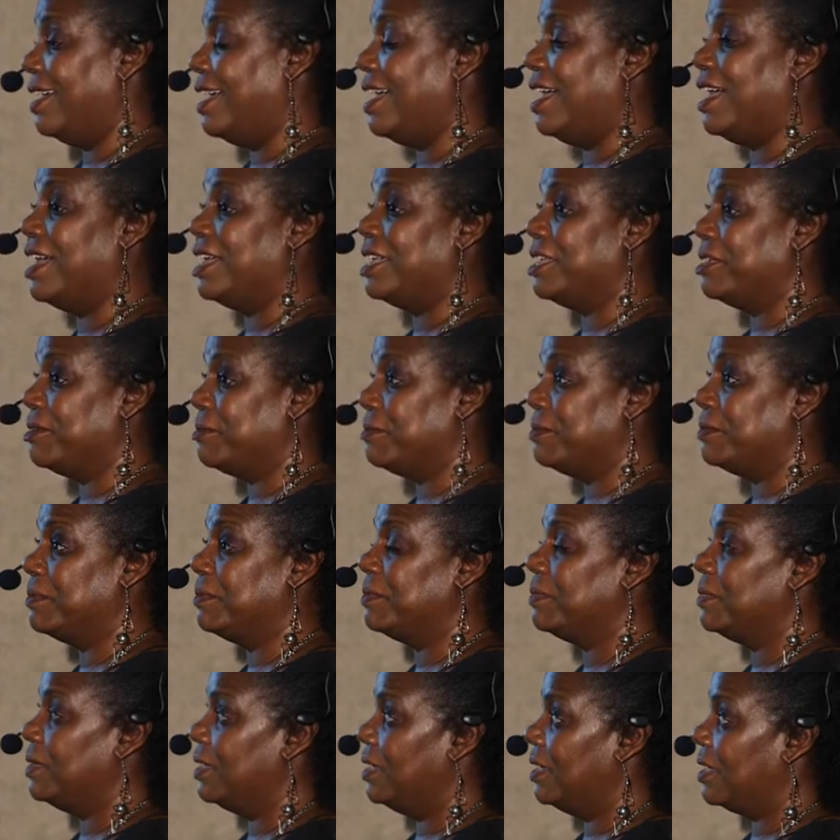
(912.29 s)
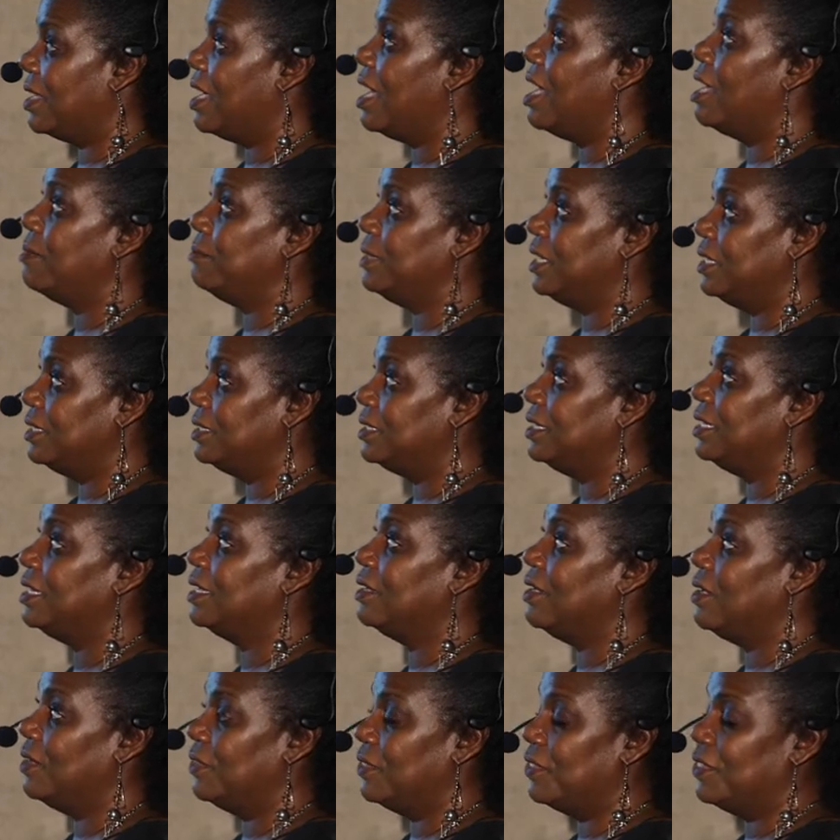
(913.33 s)
I am commenting
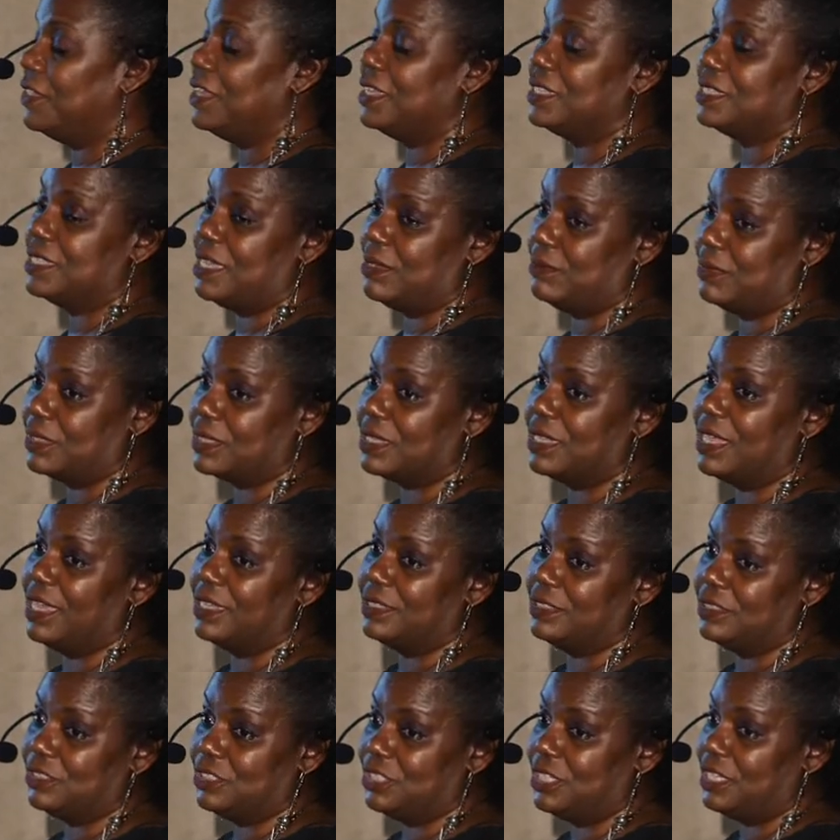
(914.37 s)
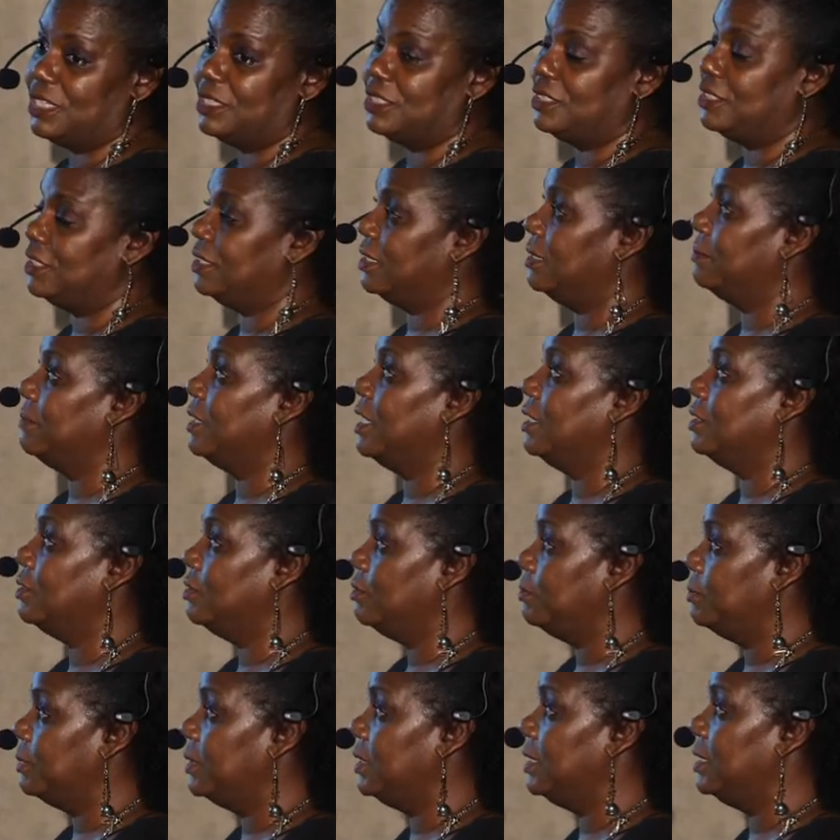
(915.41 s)
on things I would like to change that I'm not too
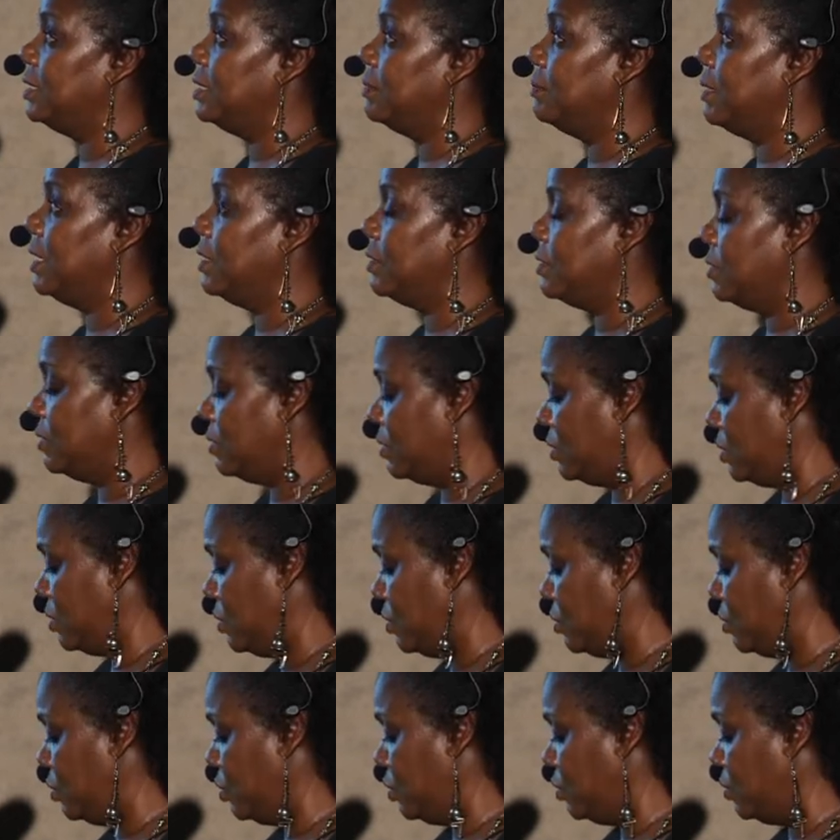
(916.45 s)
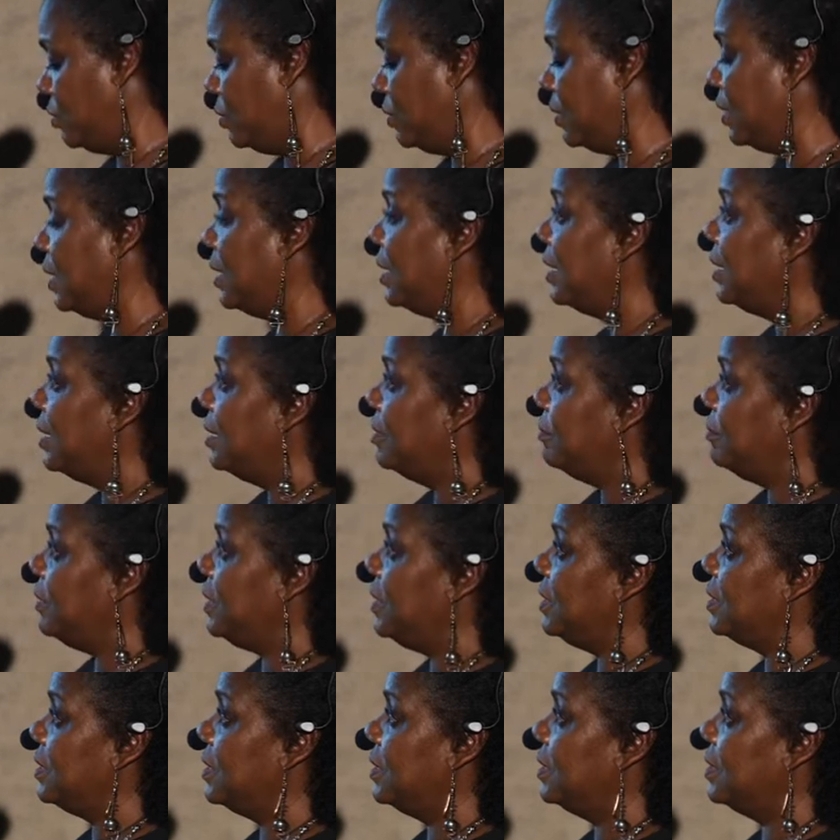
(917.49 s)
pleased about. So the social
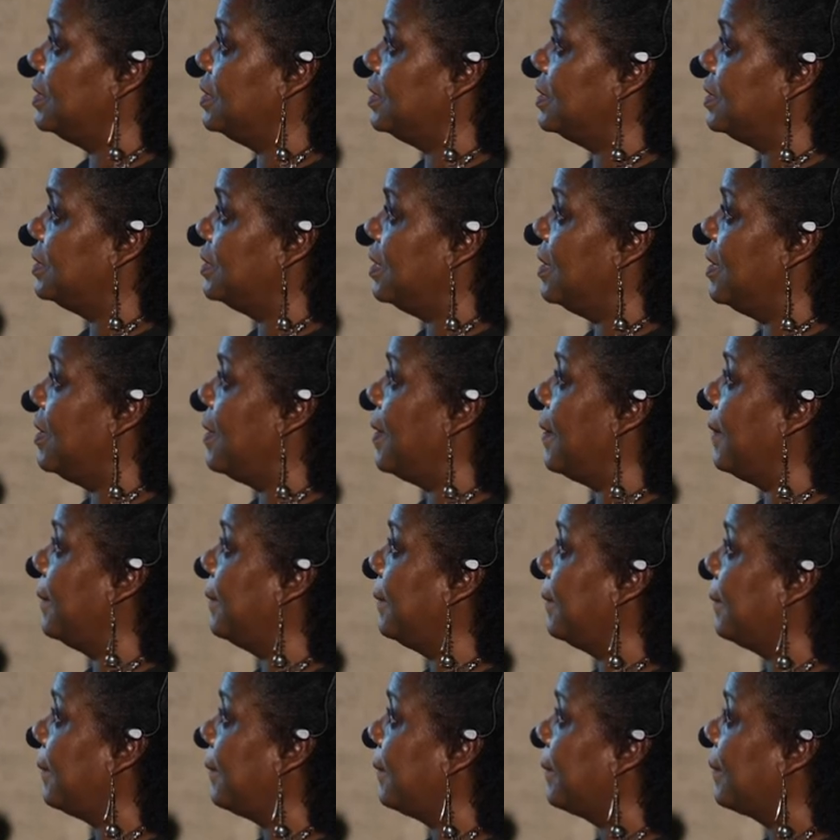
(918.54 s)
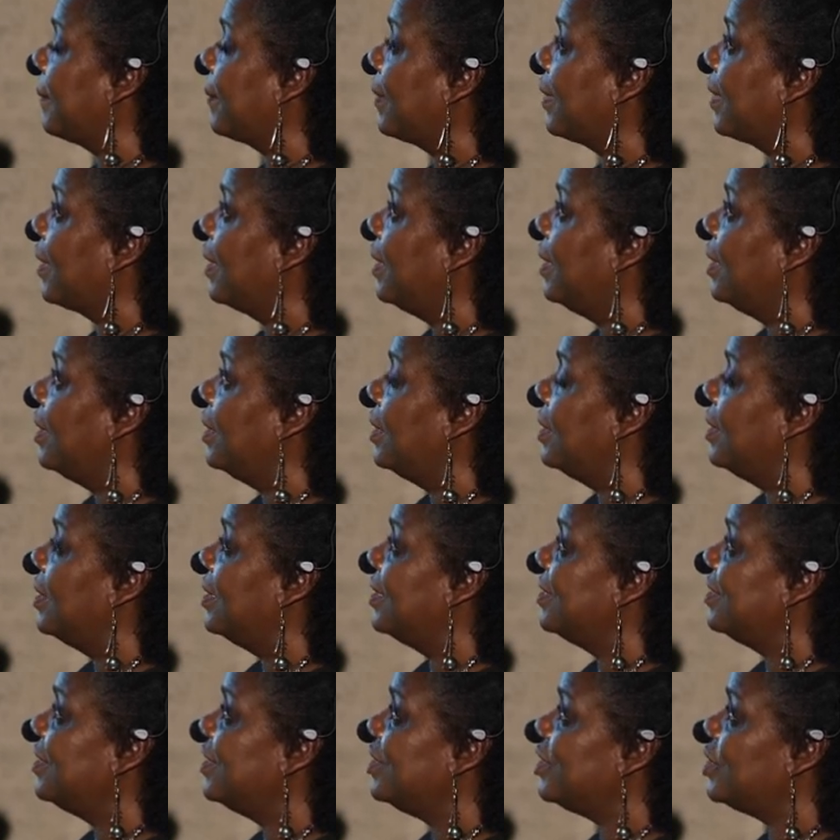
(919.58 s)
pieces um,
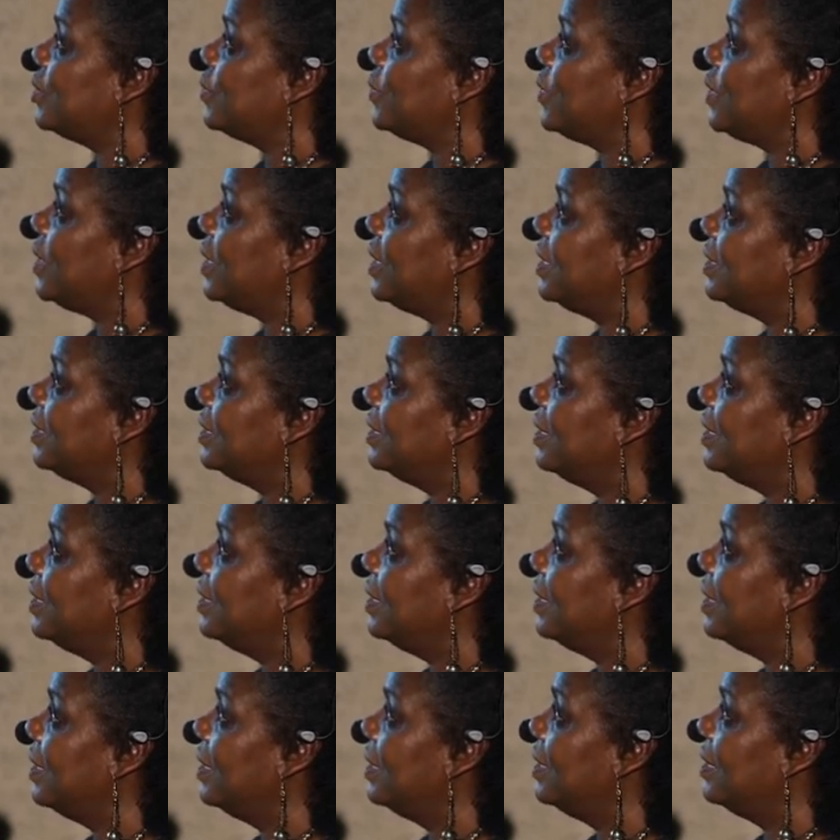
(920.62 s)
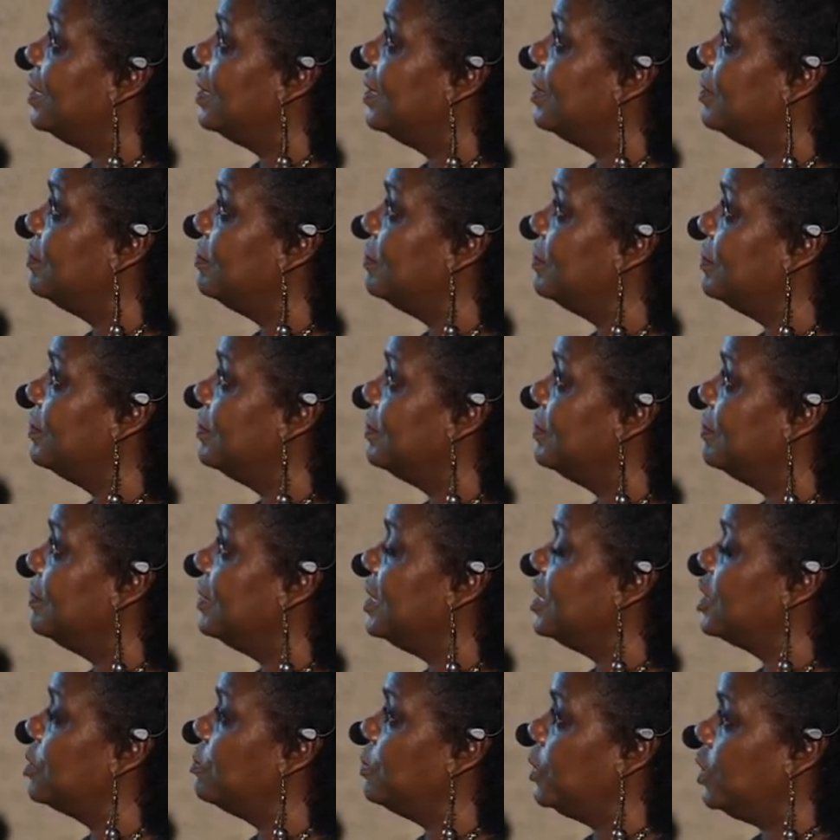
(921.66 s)
this one um,
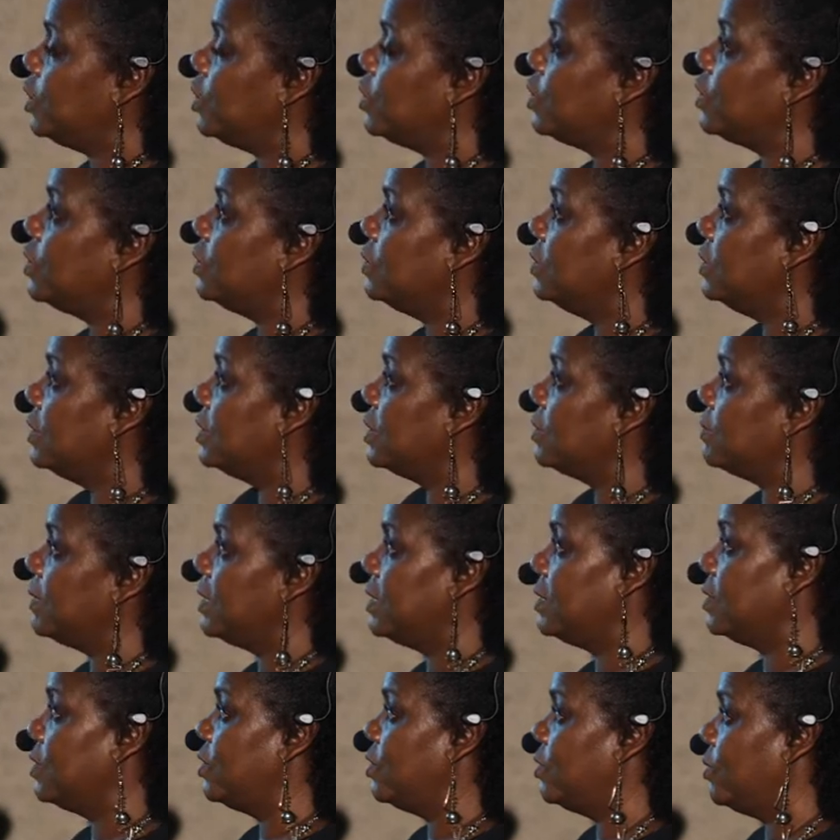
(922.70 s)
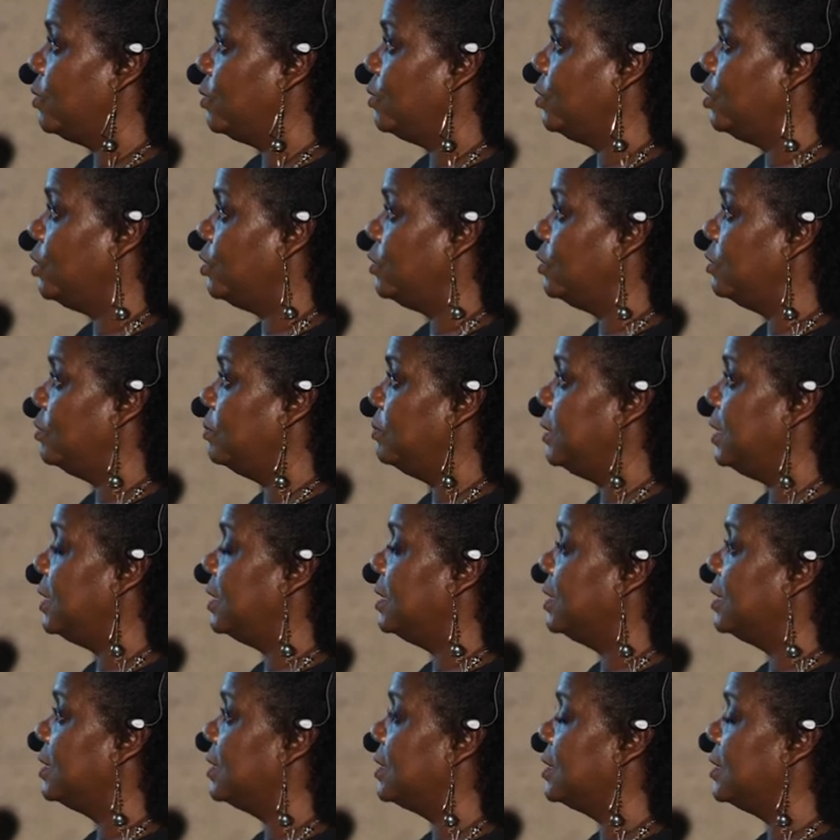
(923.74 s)
is personal as well as social
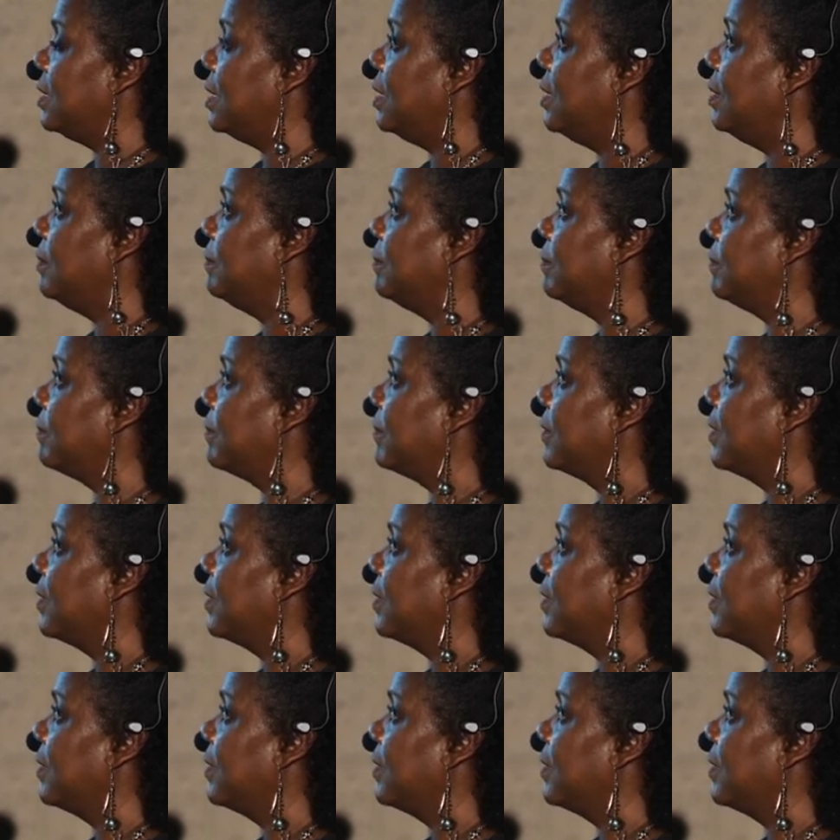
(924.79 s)
because um,